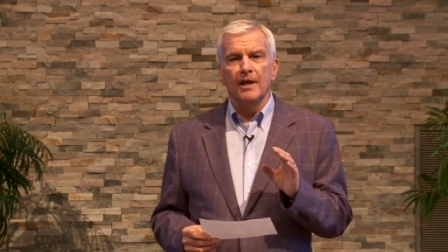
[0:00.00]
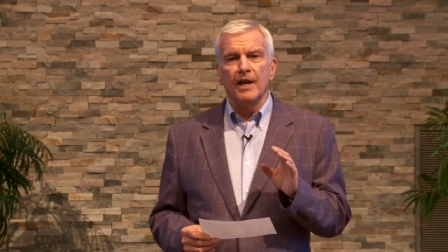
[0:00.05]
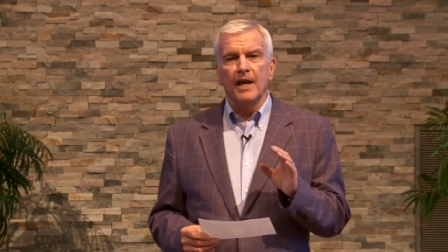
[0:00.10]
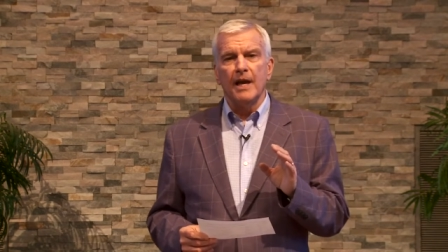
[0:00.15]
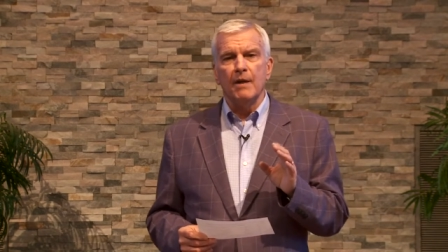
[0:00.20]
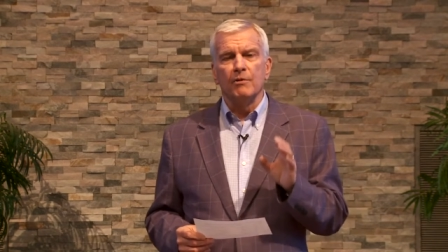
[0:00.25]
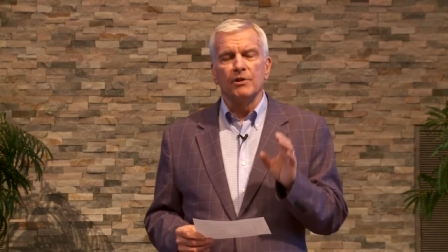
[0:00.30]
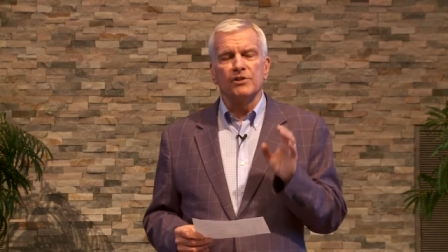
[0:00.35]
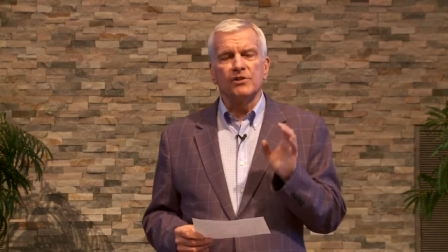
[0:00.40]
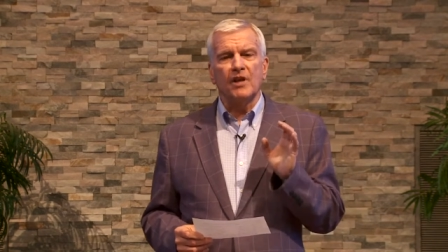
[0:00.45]

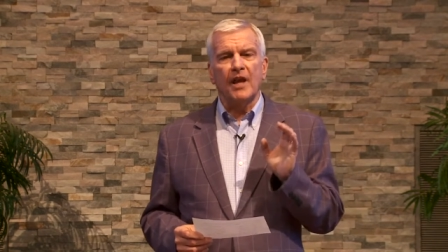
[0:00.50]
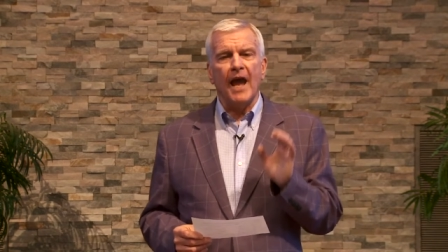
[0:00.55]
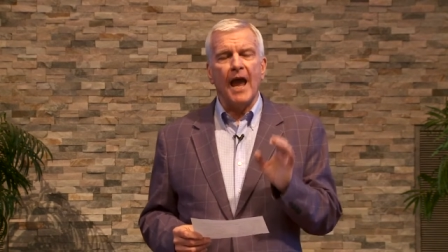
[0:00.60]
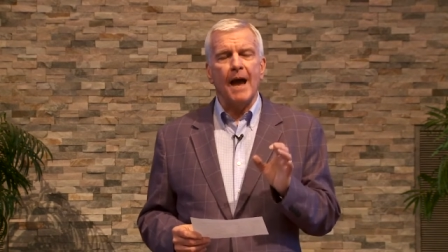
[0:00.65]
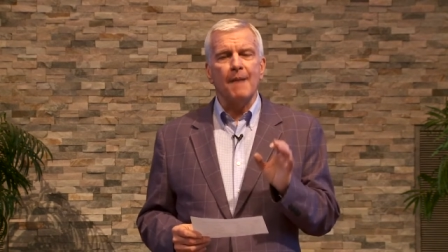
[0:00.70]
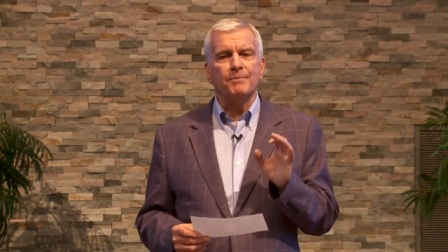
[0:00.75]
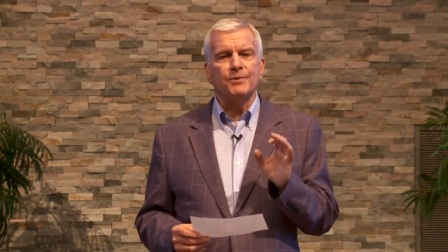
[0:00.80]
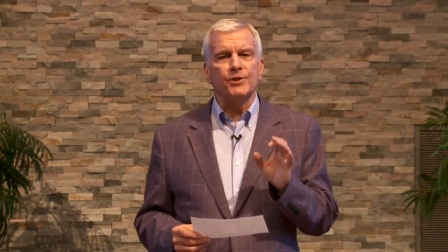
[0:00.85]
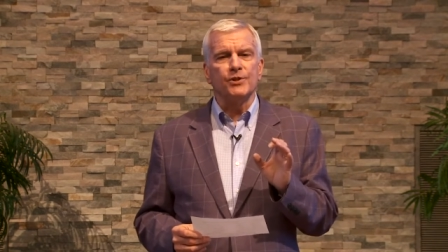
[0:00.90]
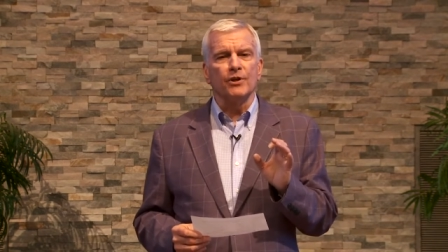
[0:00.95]
He was
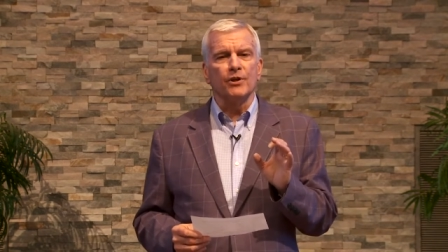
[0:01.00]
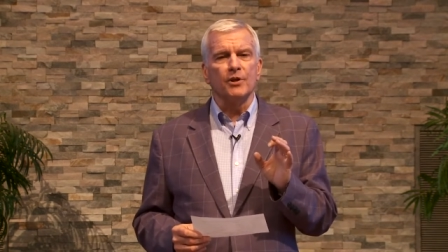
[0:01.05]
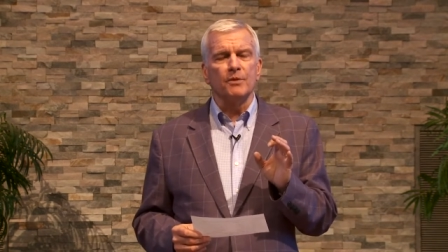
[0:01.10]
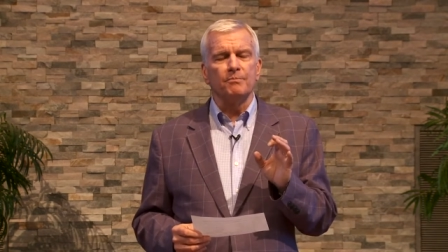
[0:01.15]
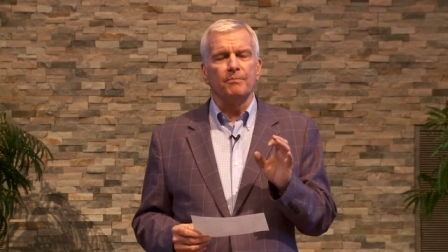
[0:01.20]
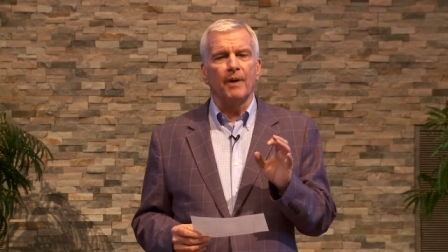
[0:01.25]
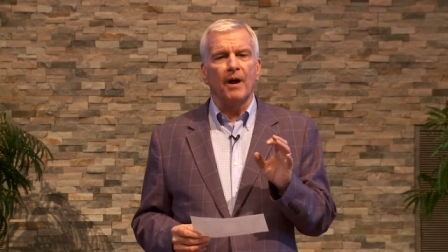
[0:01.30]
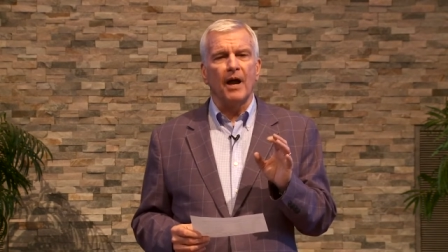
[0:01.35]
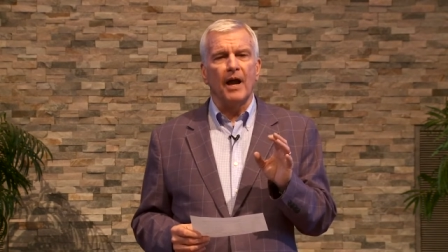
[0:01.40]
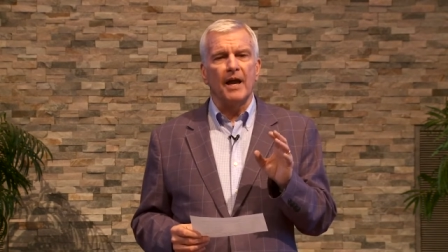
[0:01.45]

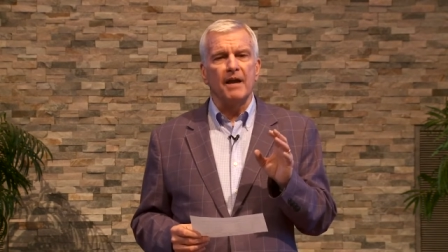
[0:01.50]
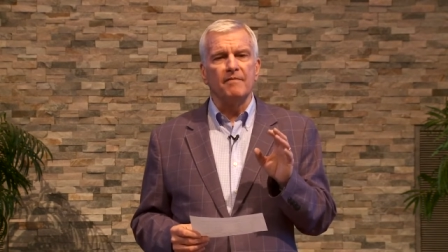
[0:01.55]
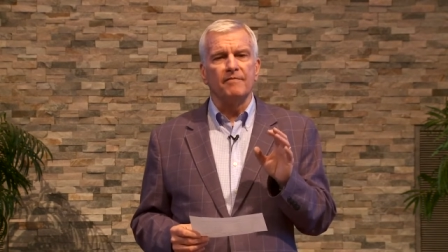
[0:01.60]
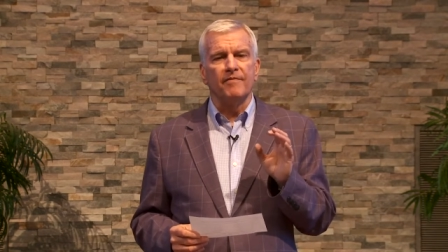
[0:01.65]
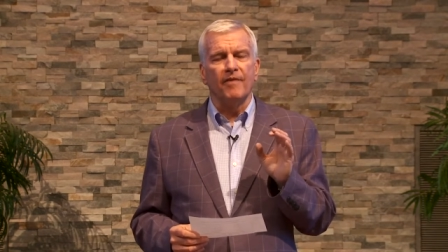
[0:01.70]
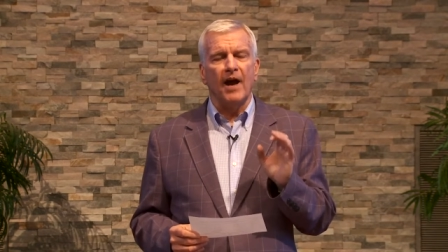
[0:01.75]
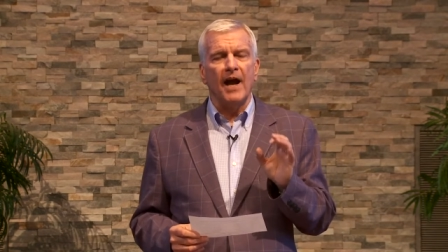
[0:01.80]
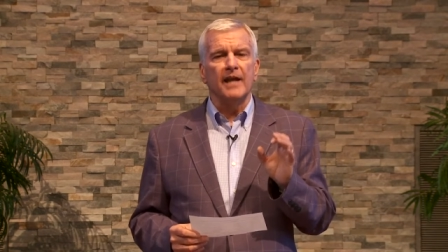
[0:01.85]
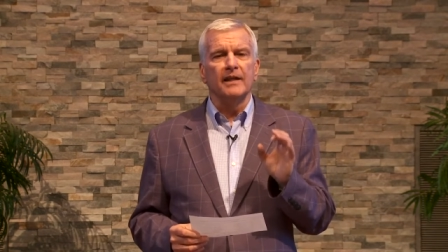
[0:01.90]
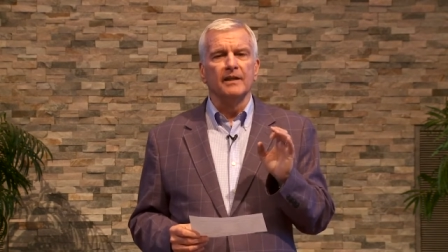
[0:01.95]
captured by
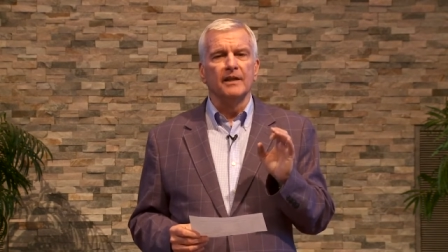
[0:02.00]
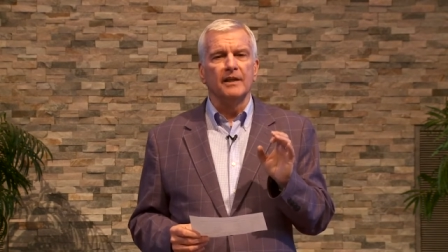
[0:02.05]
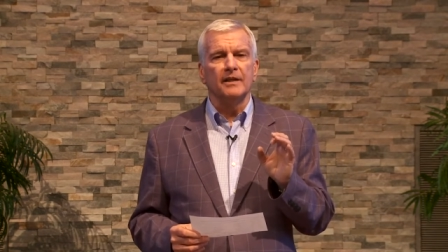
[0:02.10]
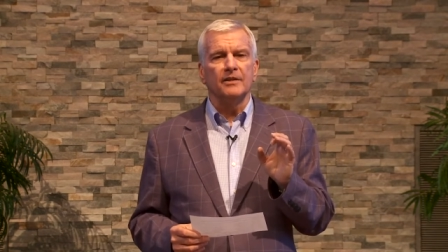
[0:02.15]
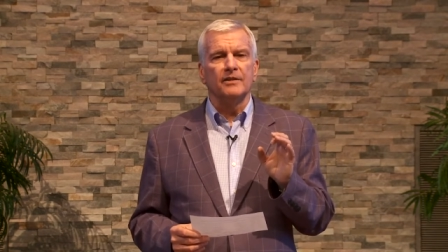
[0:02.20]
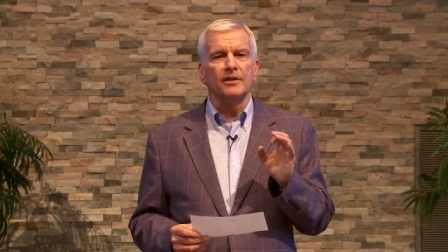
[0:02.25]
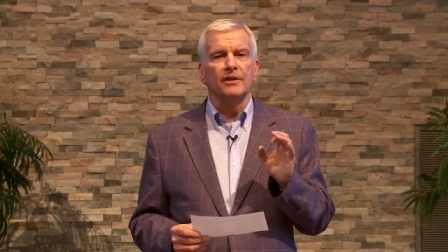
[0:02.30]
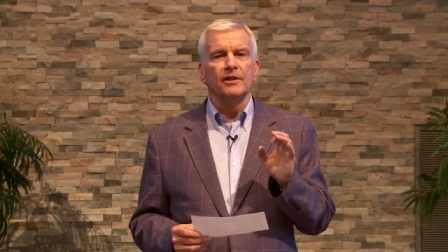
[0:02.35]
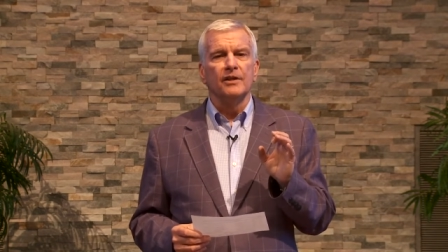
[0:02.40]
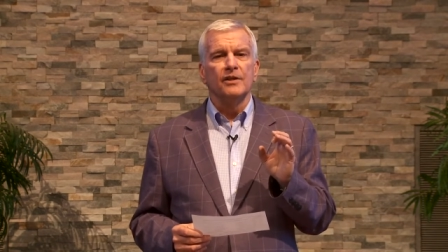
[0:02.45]

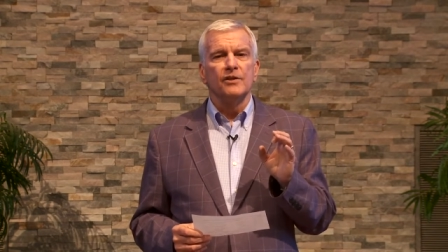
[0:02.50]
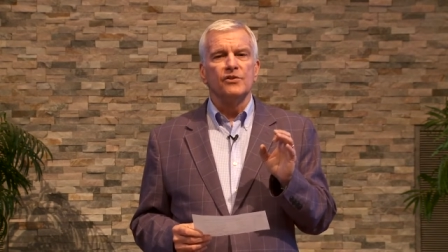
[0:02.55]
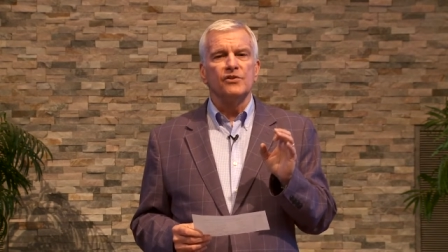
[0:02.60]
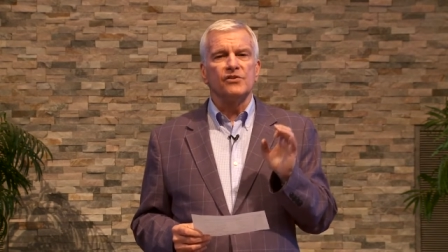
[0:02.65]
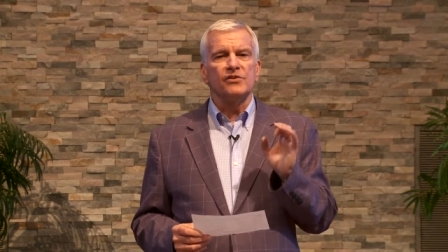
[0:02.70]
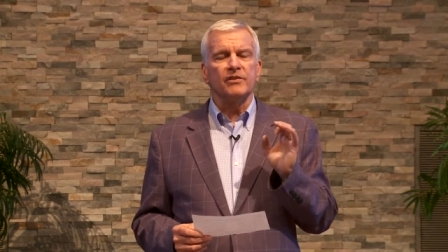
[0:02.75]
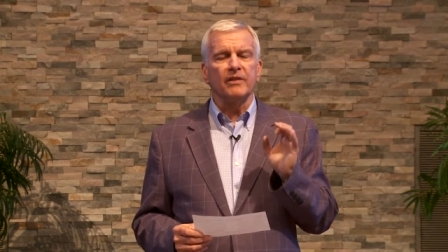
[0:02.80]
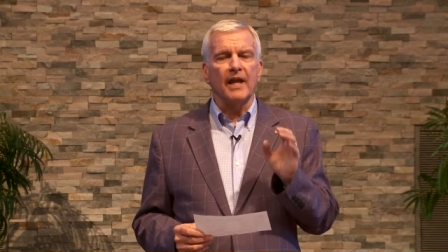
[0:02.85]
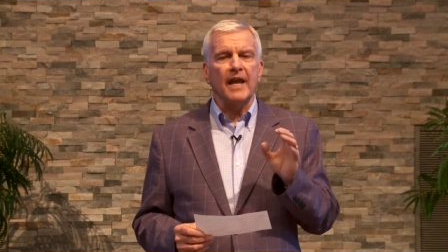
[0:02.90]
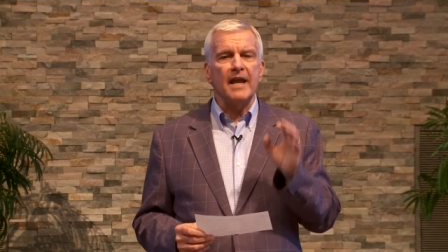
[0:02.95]
violent
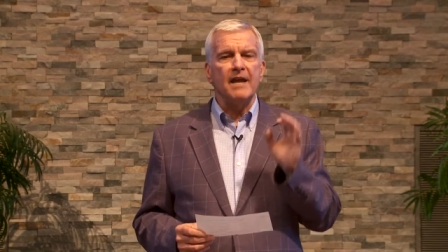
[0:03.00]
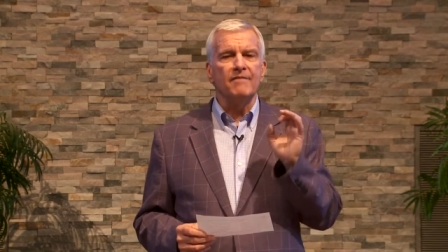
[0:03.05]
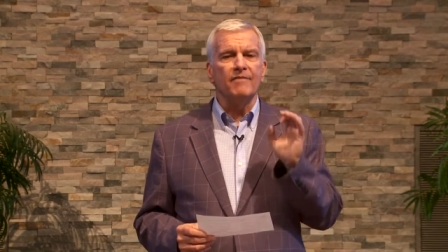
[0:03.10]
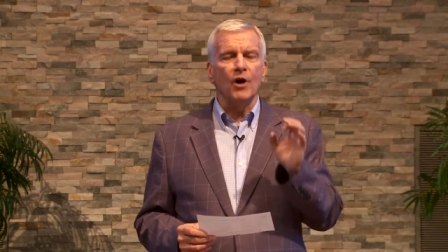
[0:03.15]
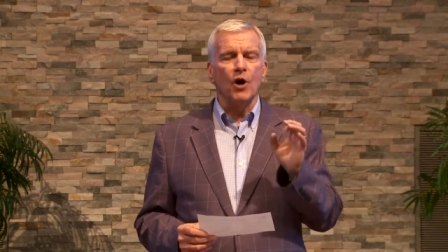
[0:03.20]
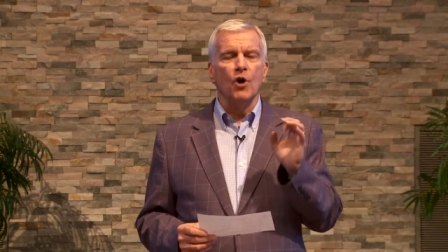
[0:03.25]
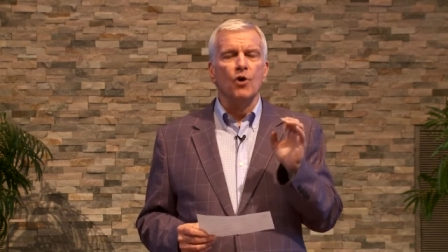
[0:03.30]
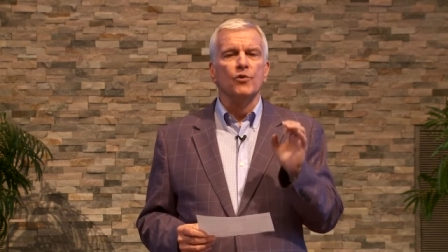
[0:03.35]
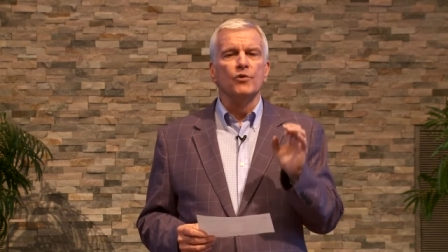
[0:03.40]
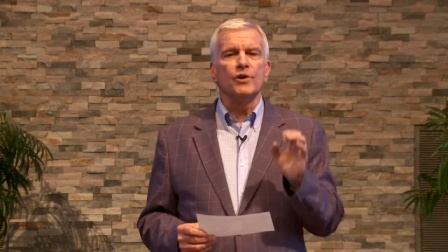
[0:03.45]
slave
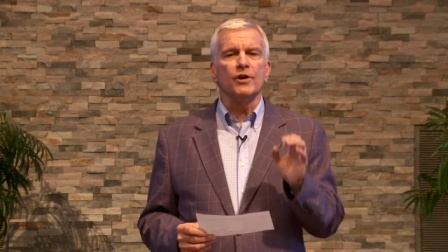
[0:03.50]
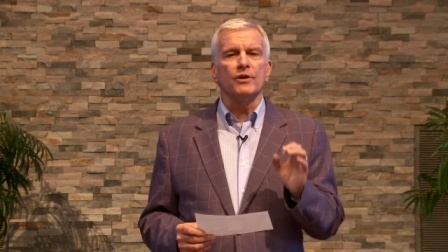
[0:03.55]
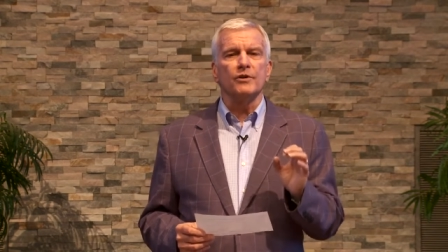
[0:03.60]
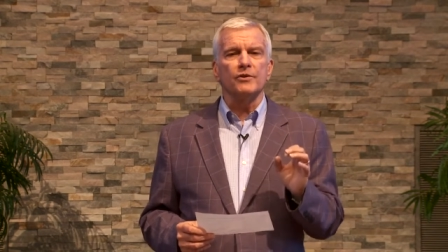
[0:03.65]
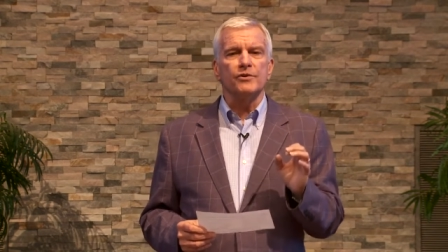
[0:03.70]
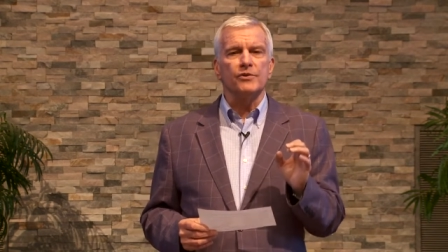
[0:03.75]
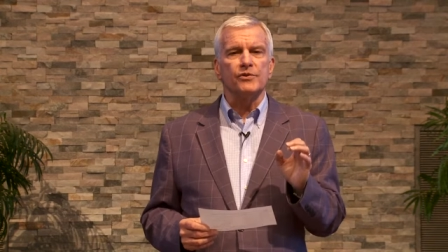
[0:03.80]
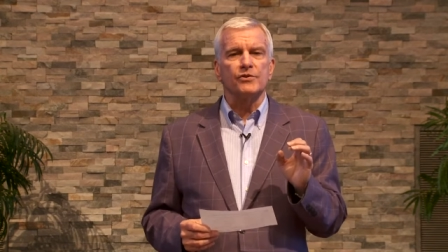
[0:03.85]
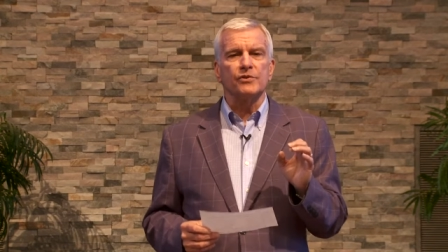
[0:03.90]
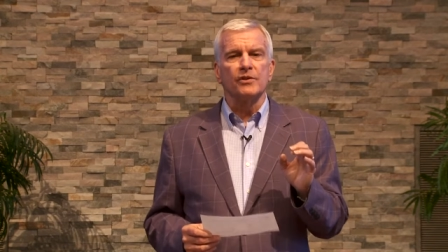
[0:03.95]

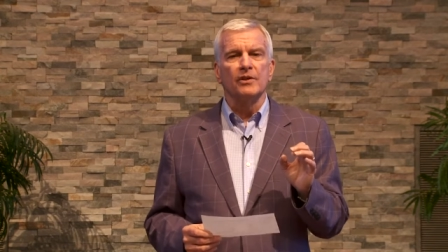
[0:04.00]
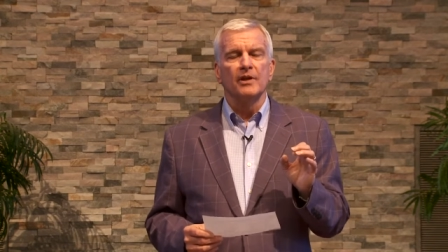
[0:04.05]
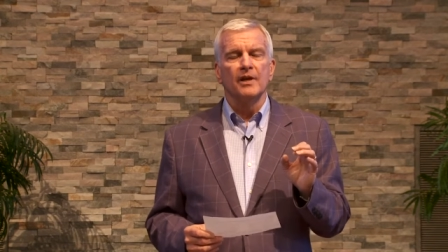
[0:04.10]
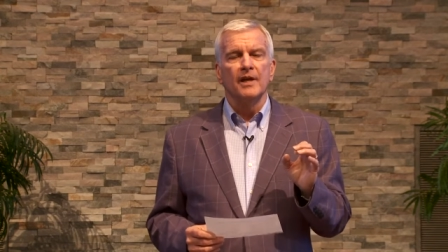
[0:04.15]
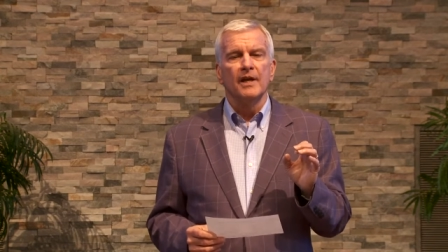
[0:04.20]
owners